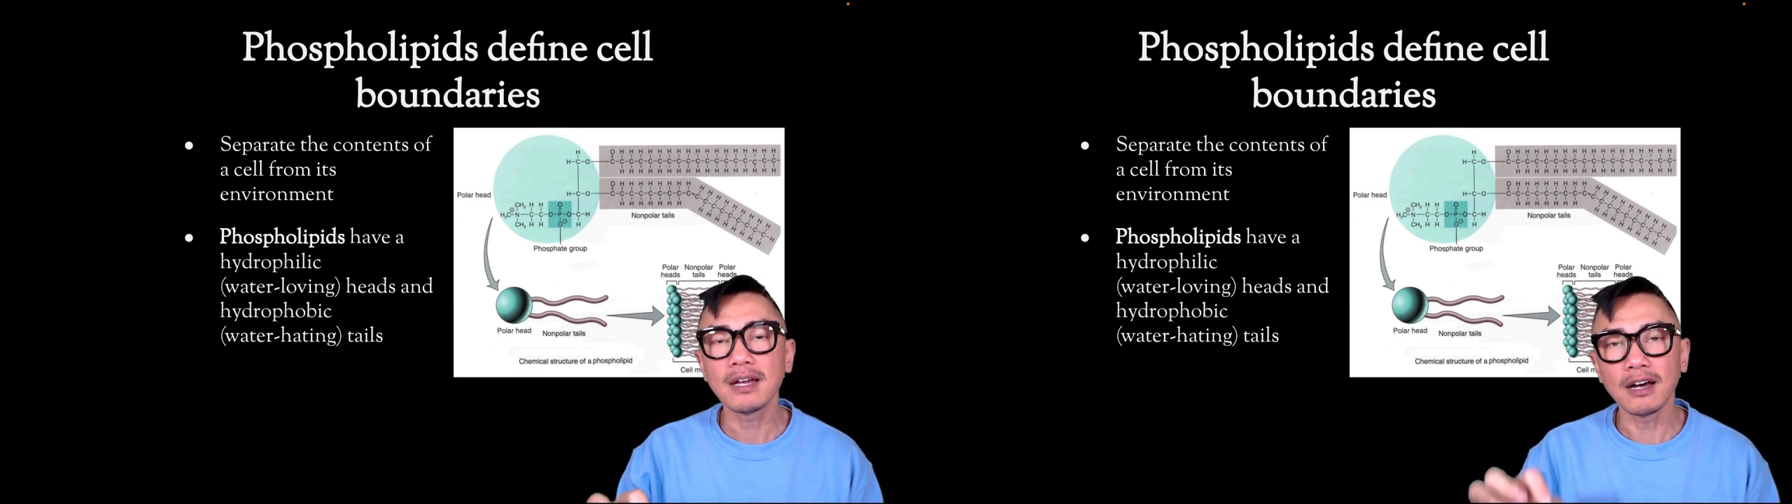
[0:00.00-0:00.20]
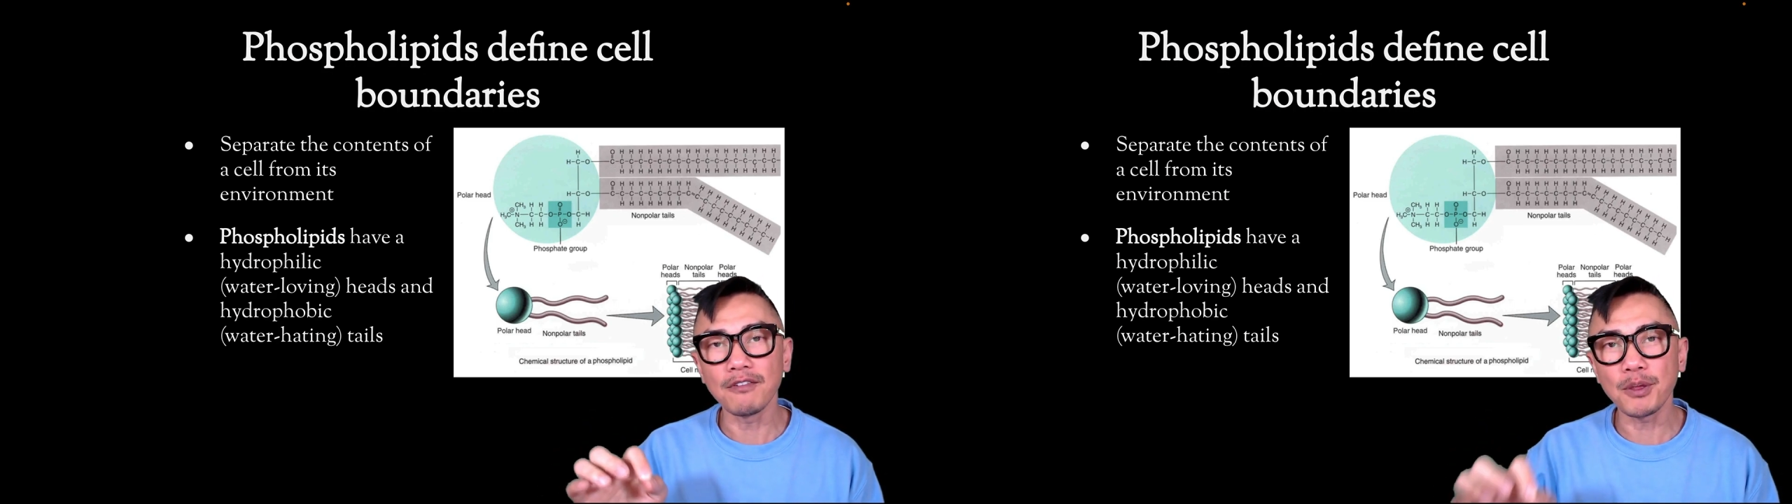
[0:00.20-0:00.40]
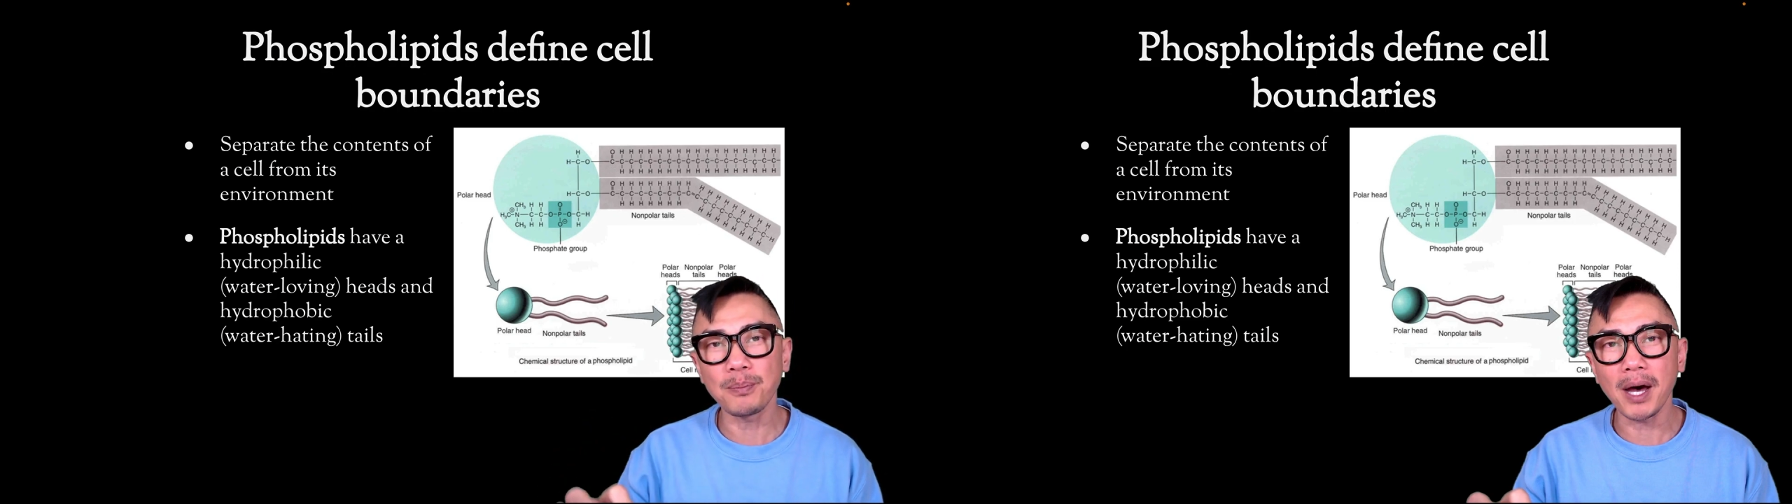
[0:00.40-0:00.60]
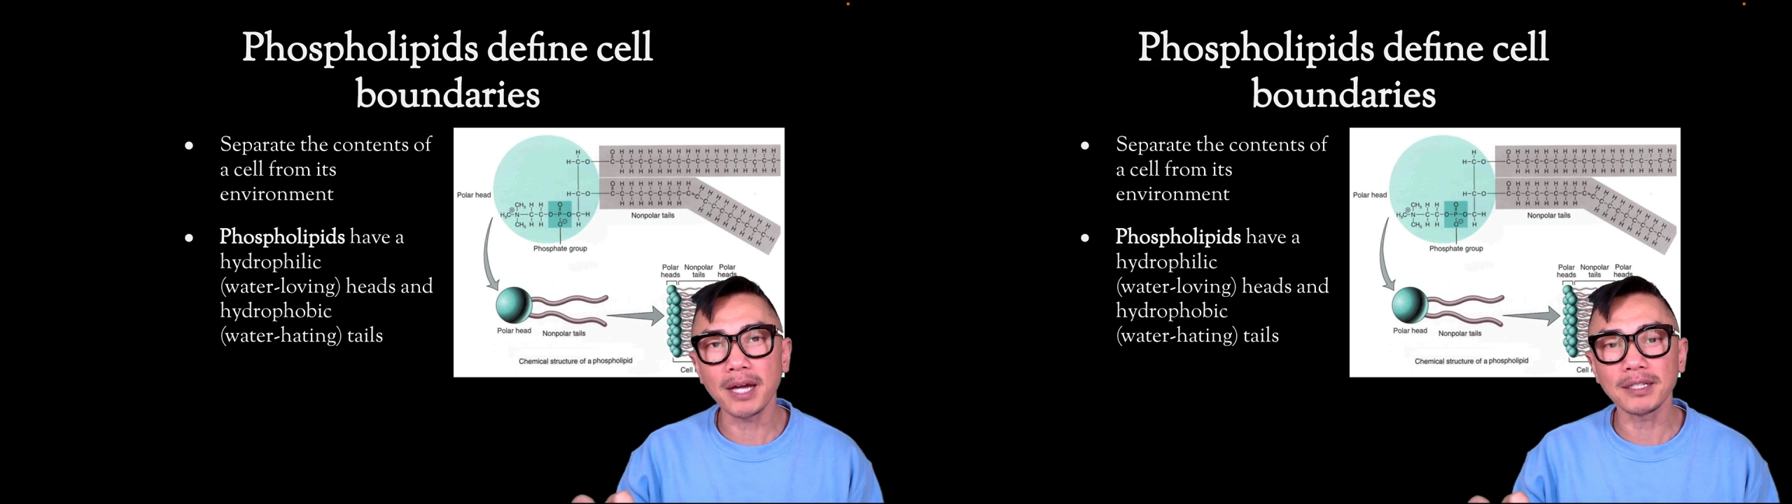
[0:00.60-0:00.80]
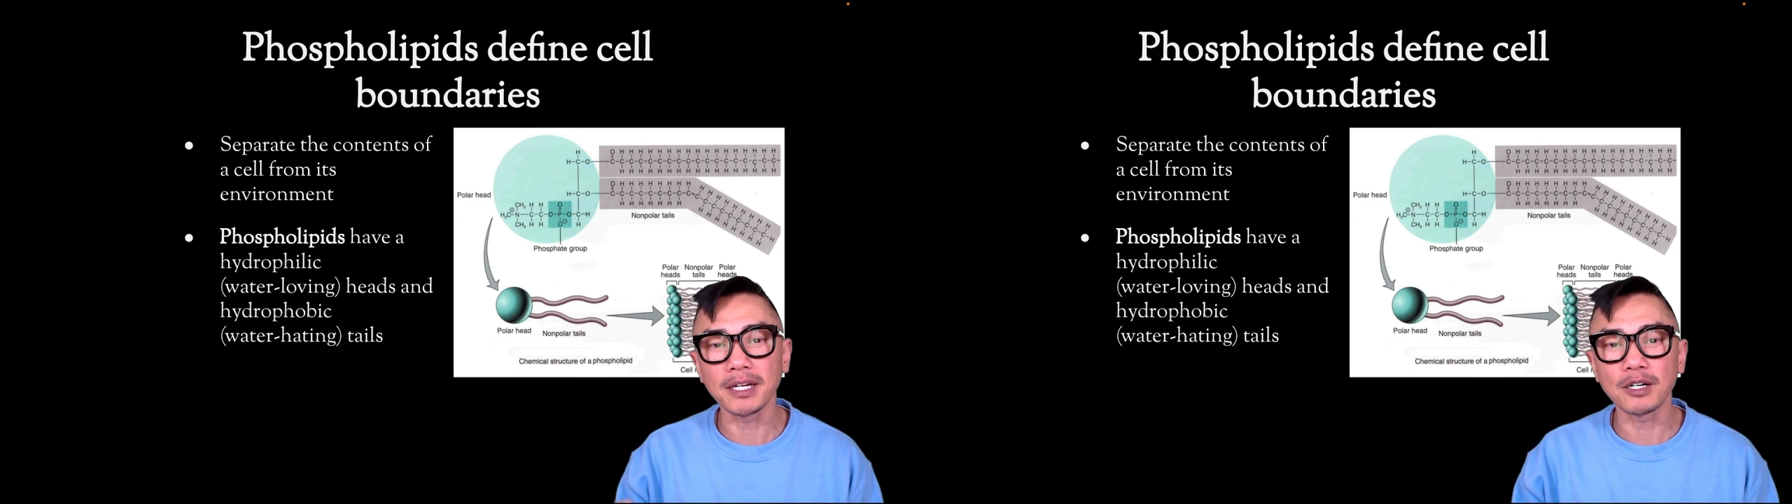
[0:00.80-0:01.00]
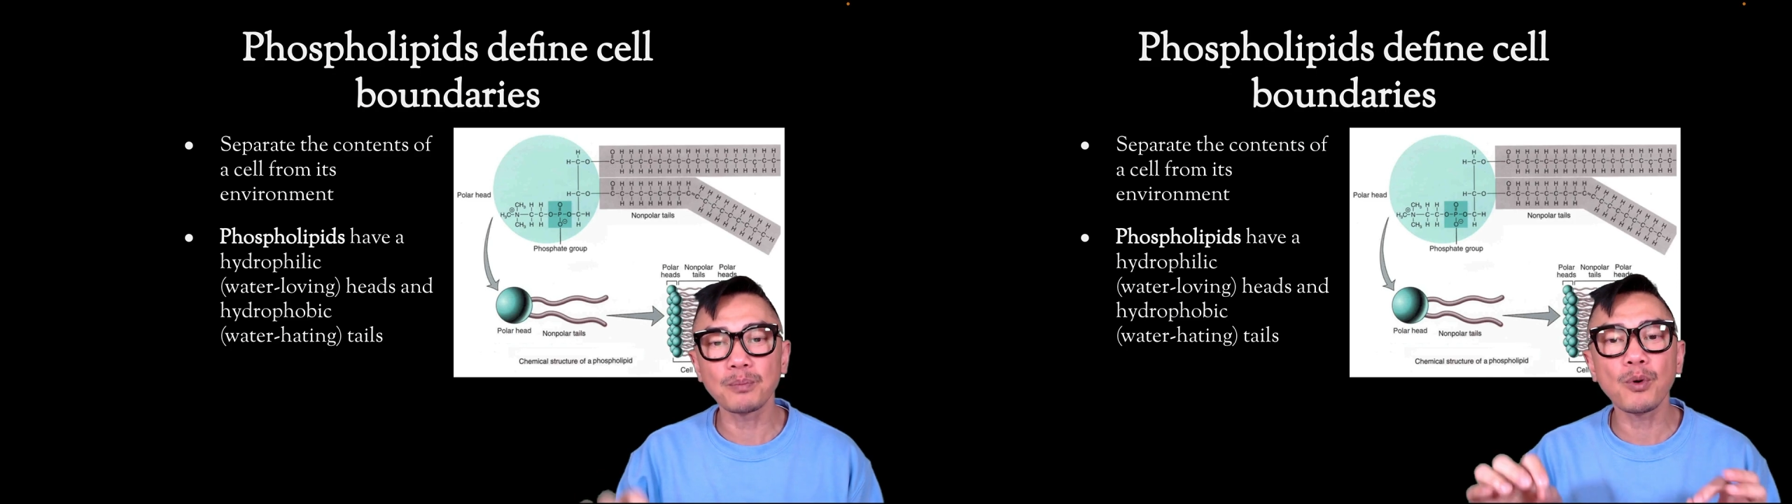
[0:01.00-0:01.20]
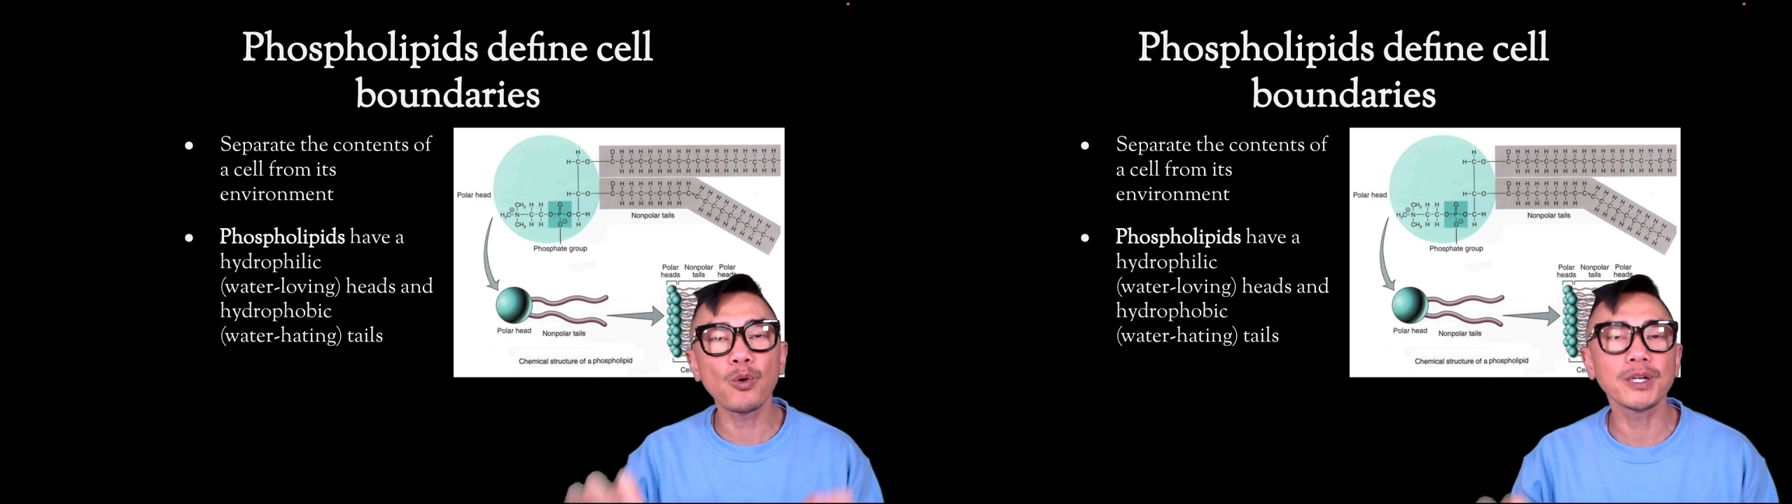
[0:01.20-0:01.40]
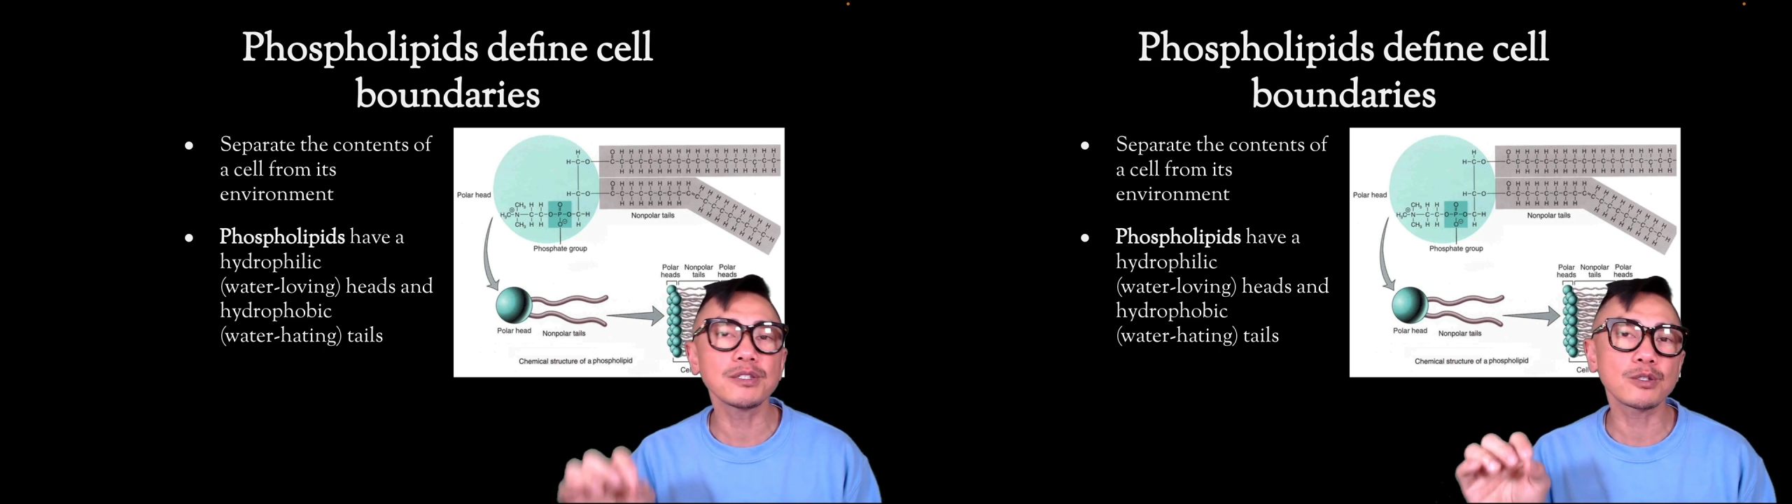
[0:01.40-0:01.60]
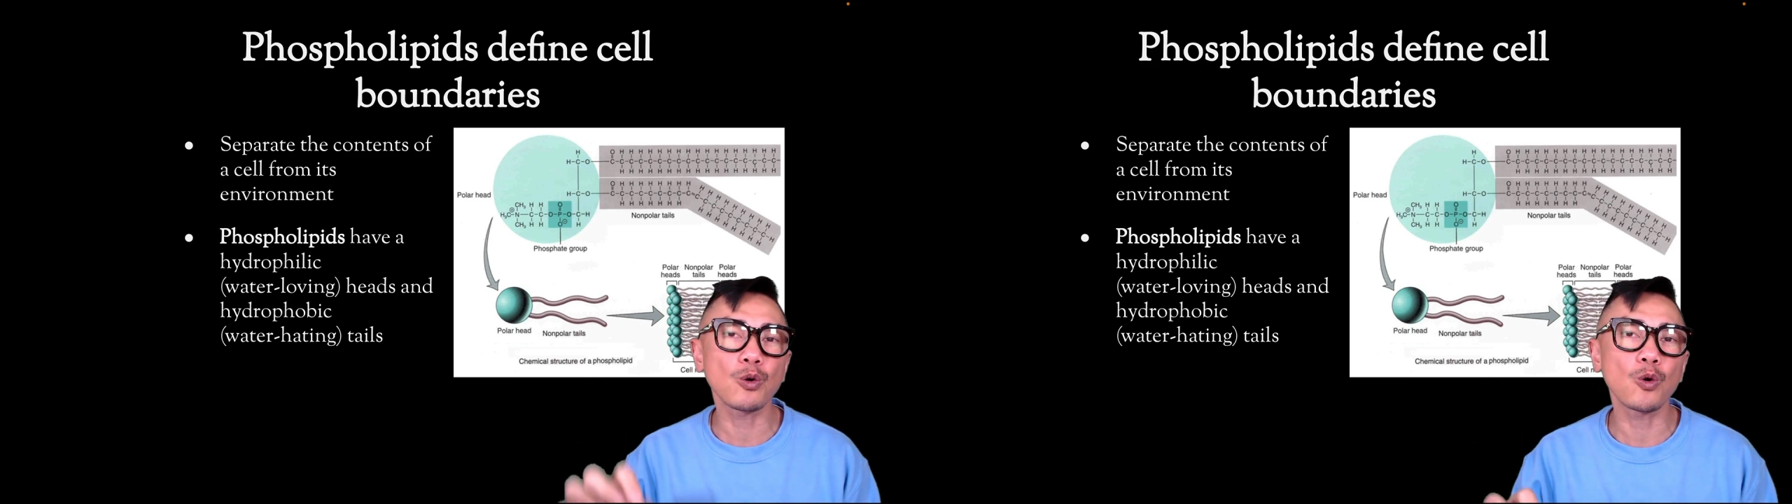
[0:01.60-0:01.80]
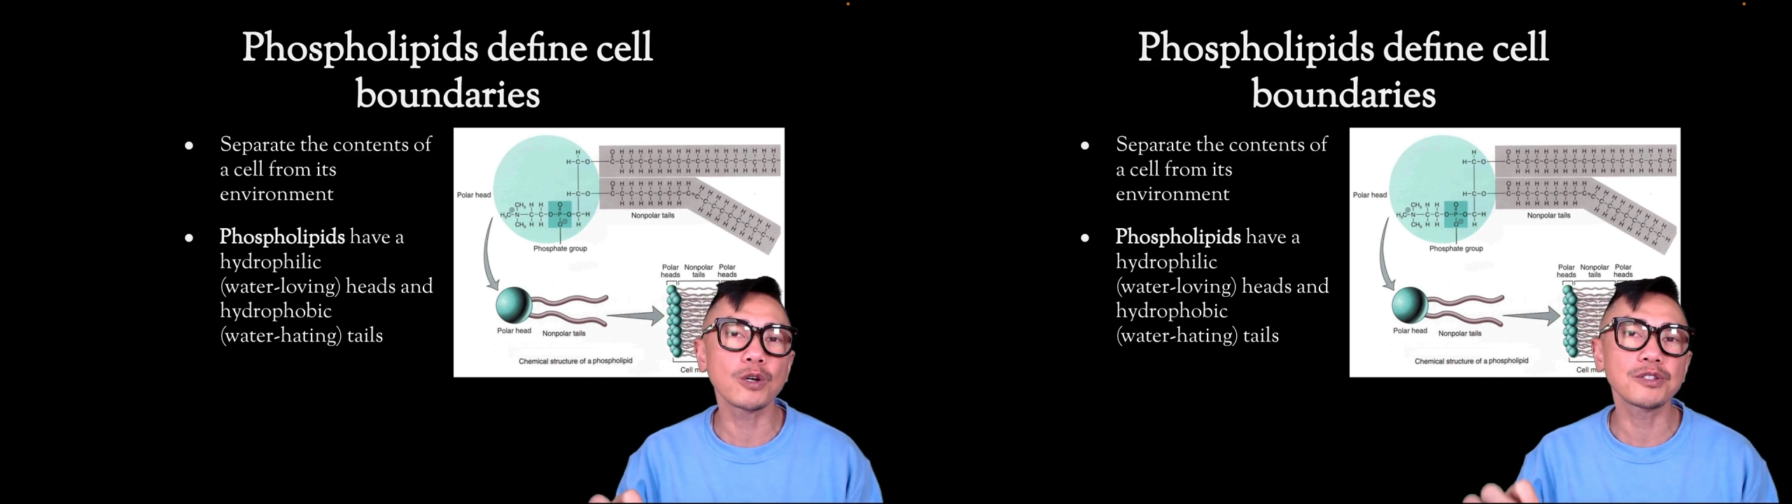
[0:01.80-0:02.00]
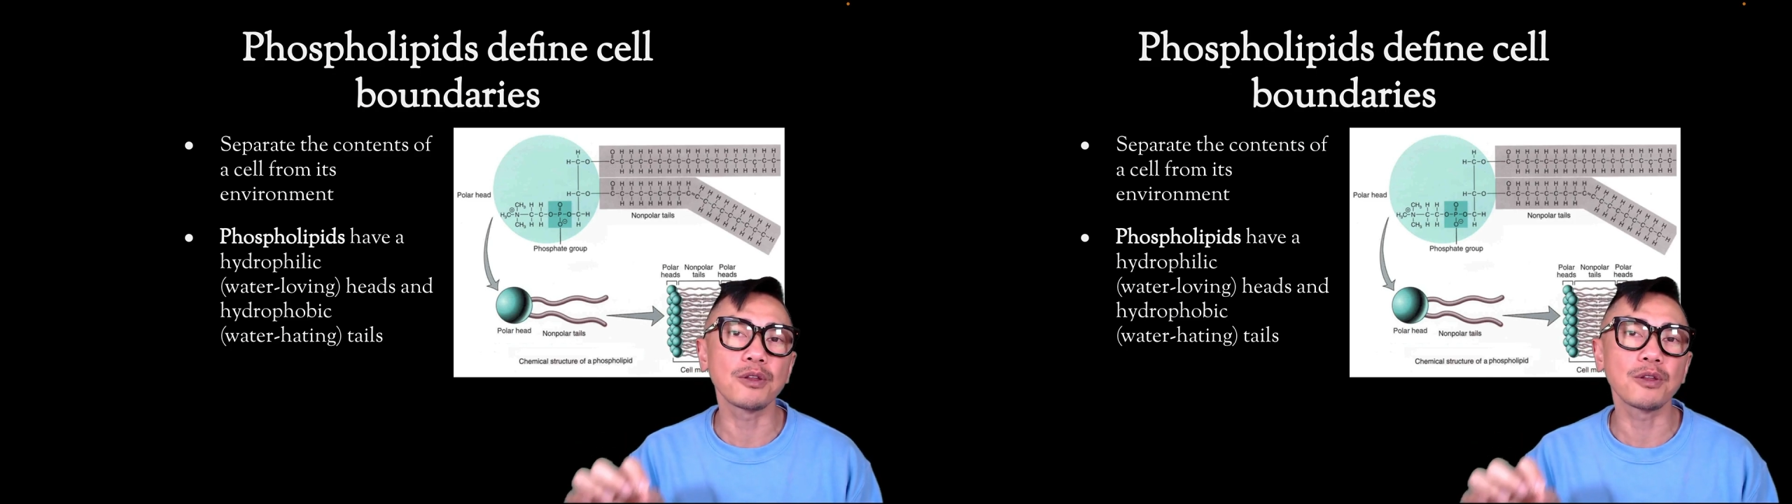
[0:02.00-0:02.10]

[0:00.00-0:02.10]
of the bilayer points towards